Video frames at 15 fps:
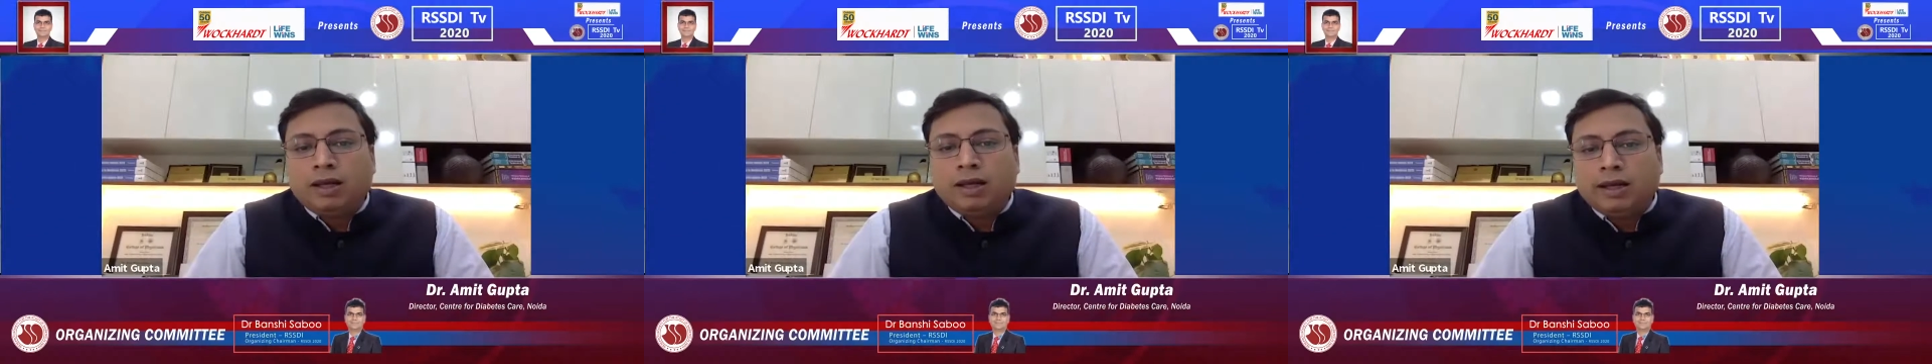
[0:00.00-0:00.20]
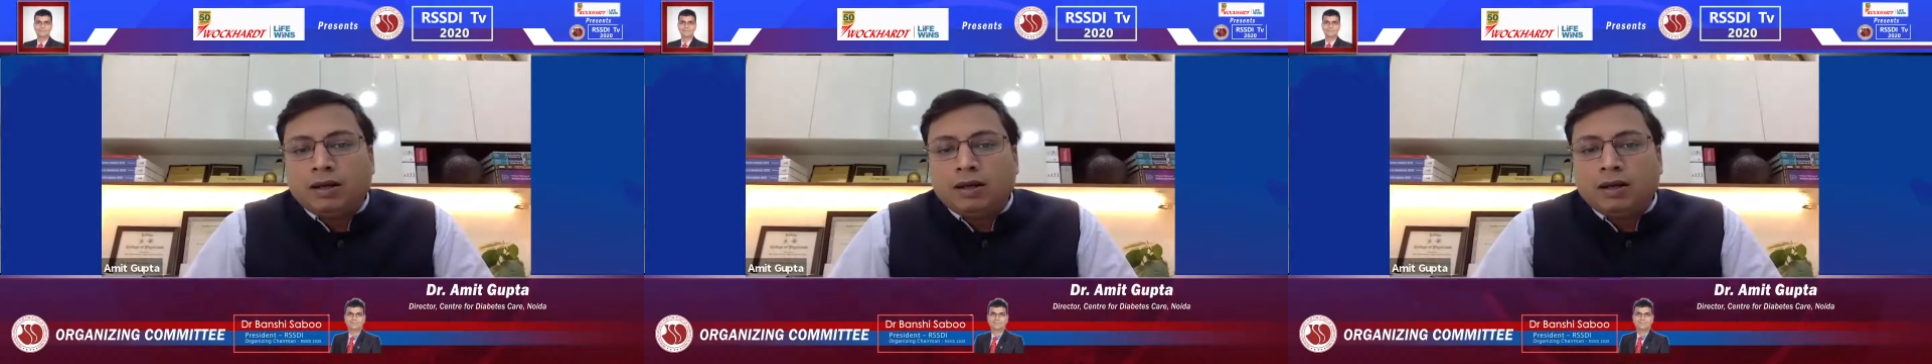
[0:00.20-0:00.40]

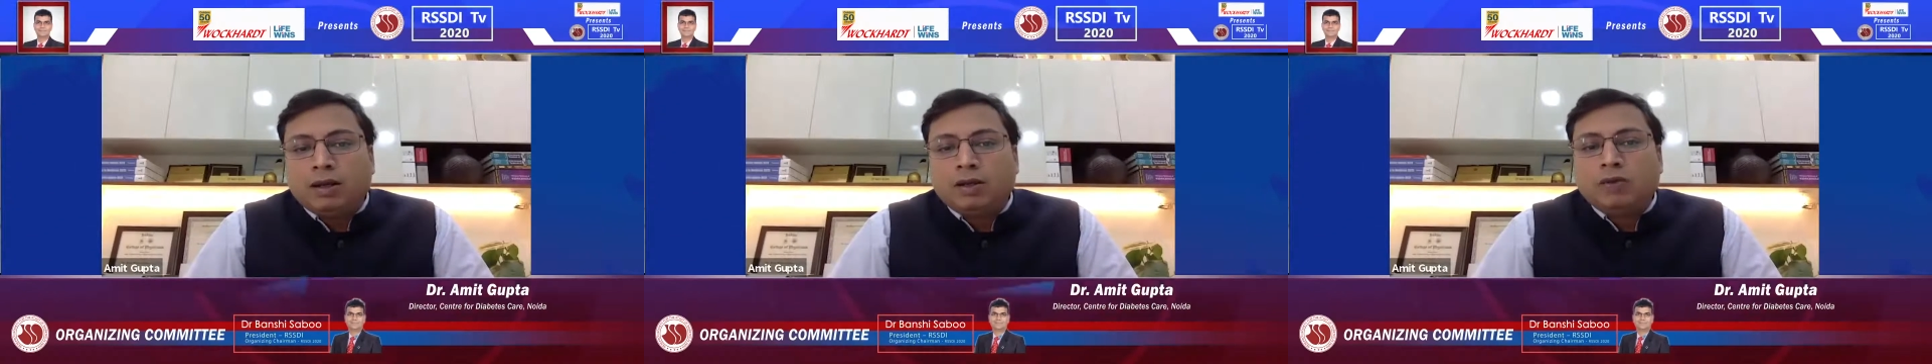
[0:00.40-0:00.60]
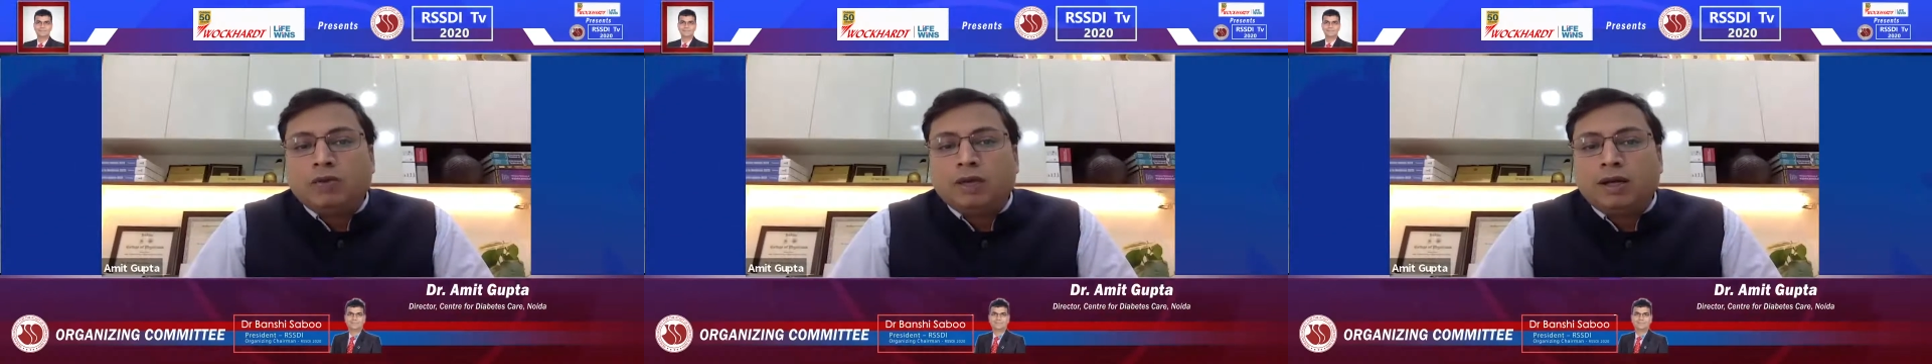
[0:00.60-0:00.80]
and
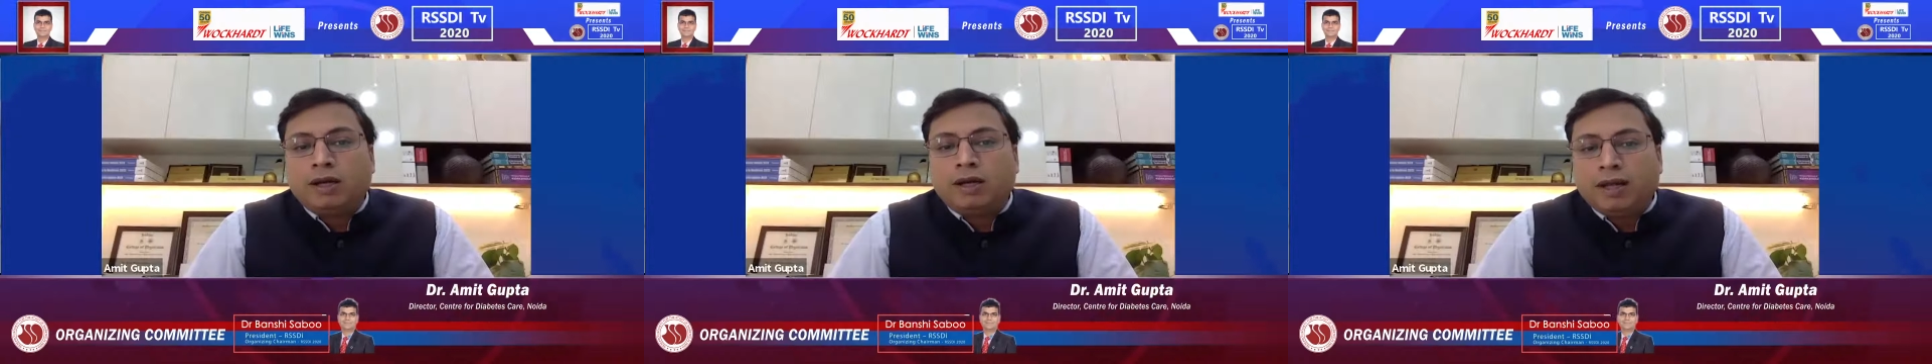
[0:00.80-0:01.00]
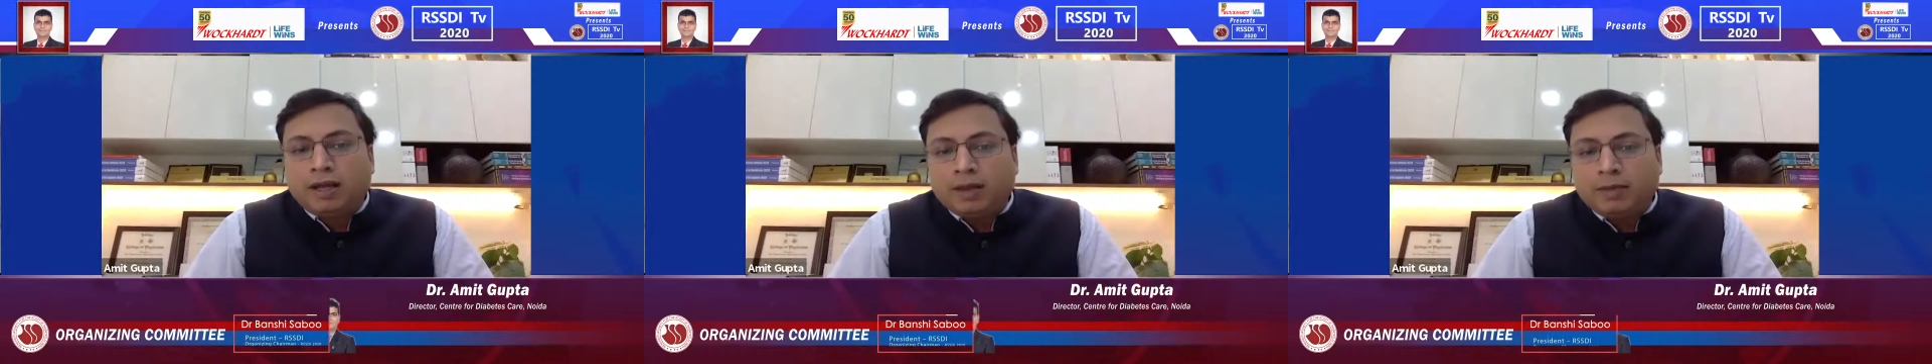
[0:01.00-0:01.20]
you can
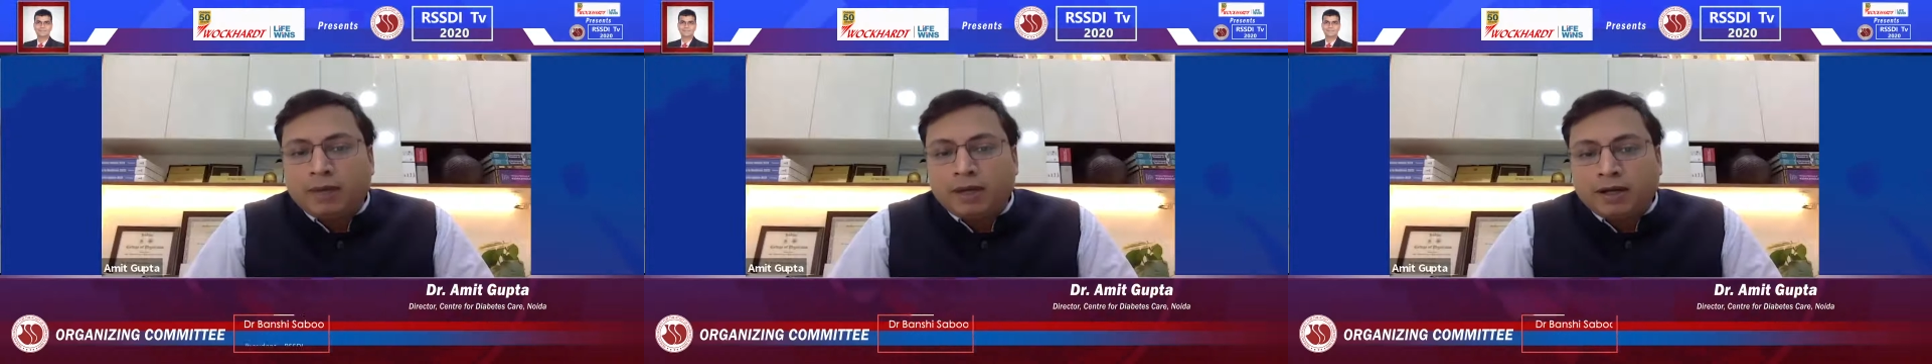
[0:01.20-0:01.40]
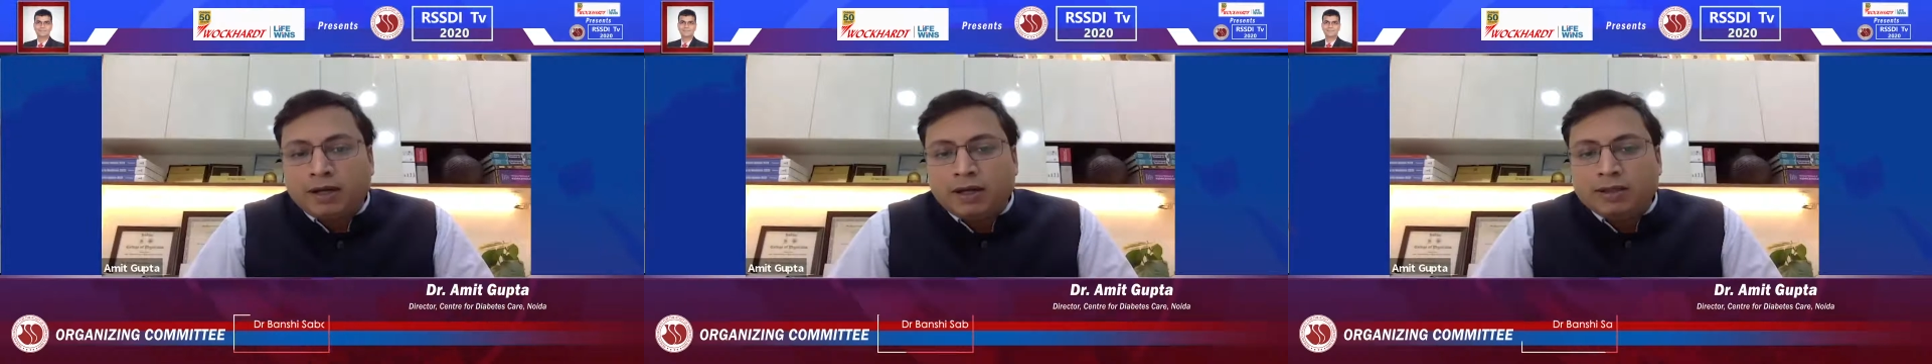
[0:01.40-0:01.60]
take a
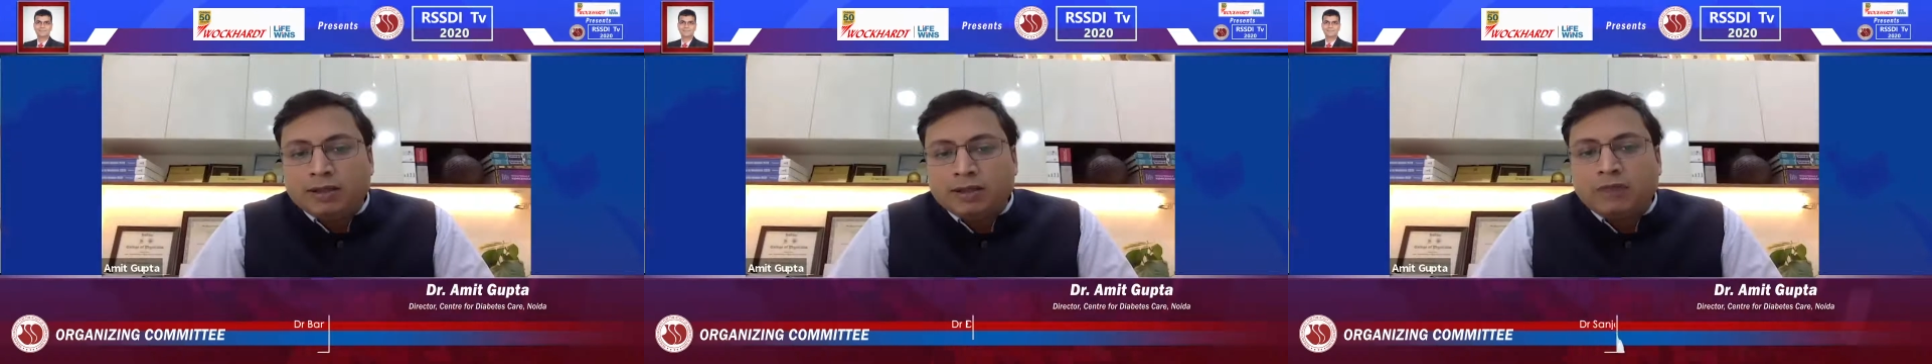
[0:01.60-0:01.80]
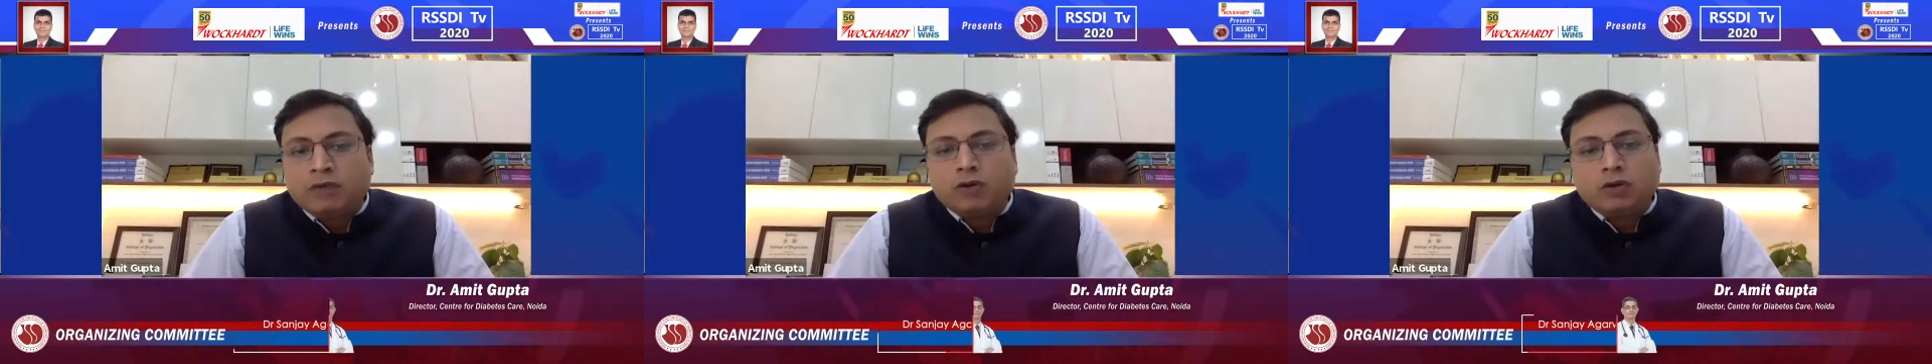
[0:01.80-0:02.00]
better
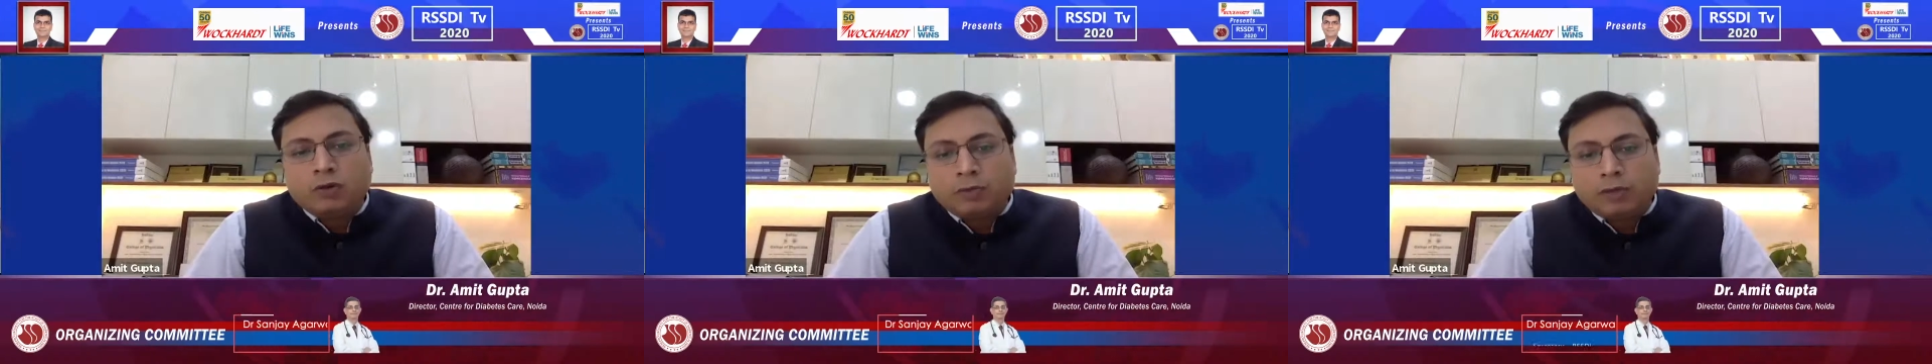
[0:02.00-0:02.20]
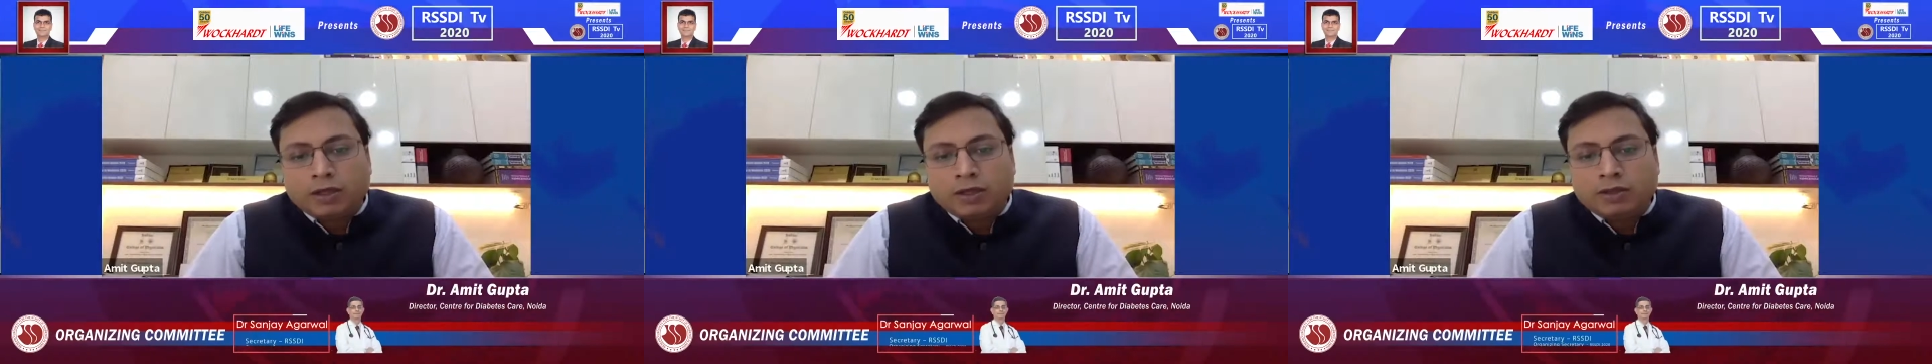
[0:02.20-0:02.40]
decision for your
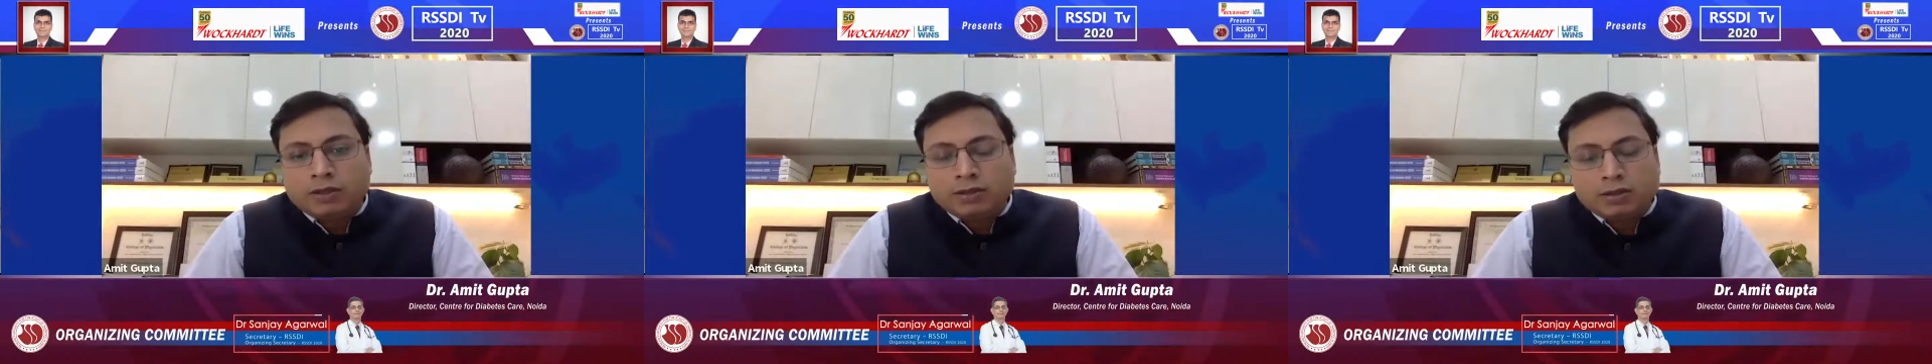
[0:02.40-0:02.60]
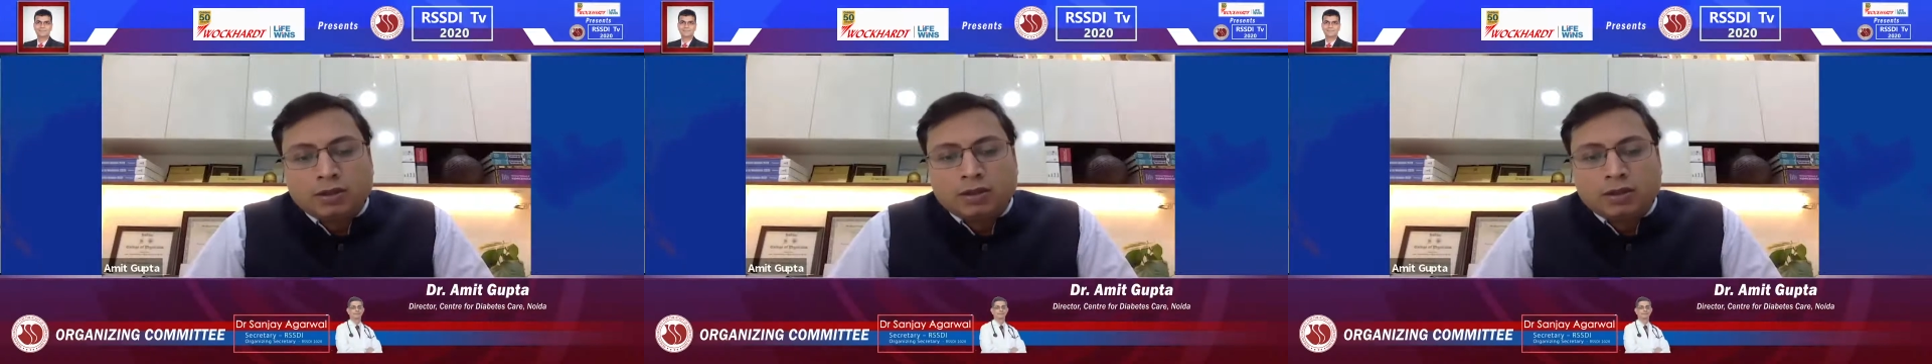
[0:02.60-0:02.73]
patients.